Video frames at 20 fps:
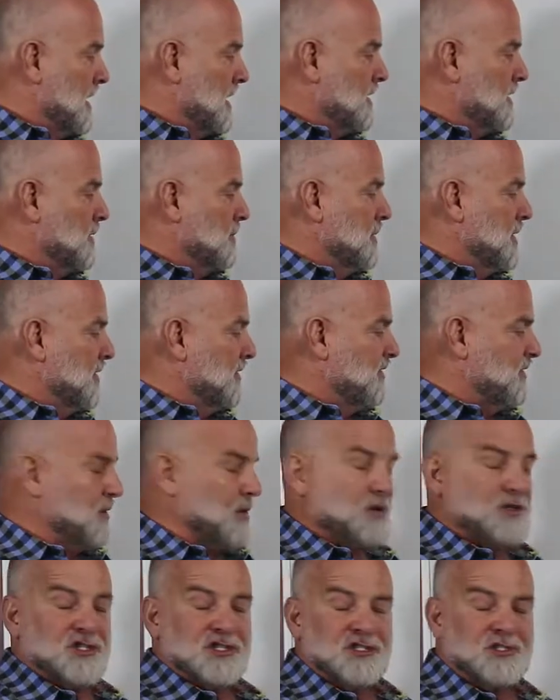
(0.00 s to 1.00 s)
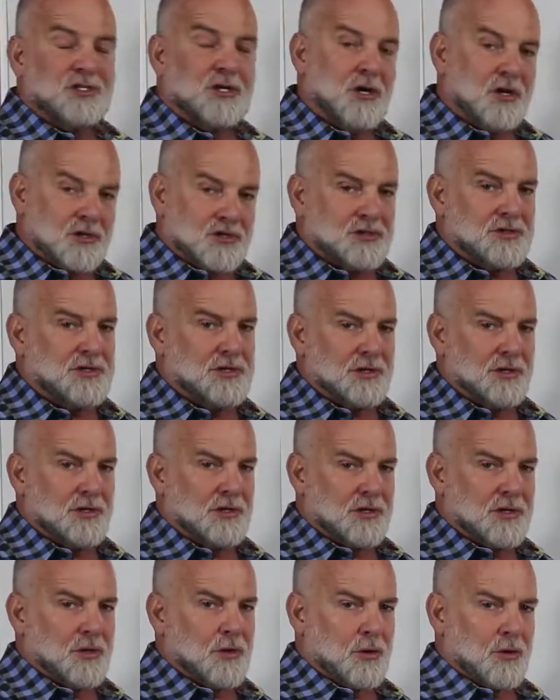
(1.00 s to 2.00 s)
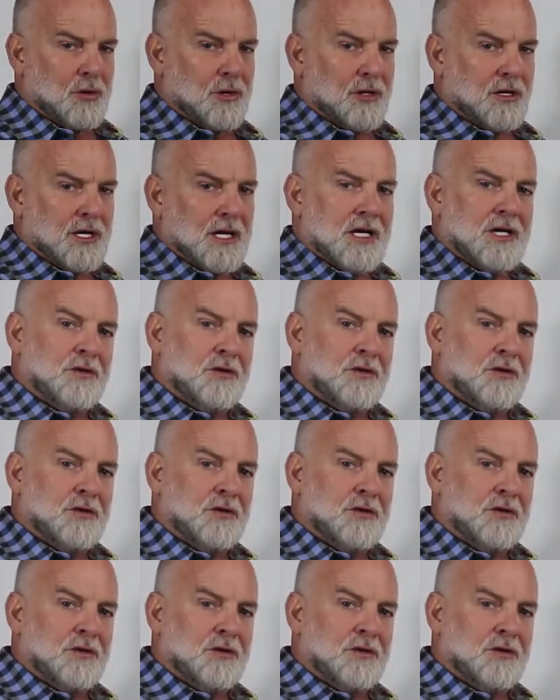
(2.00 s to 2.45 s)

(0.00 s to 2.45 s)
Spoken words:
The malfunctions are still occurring.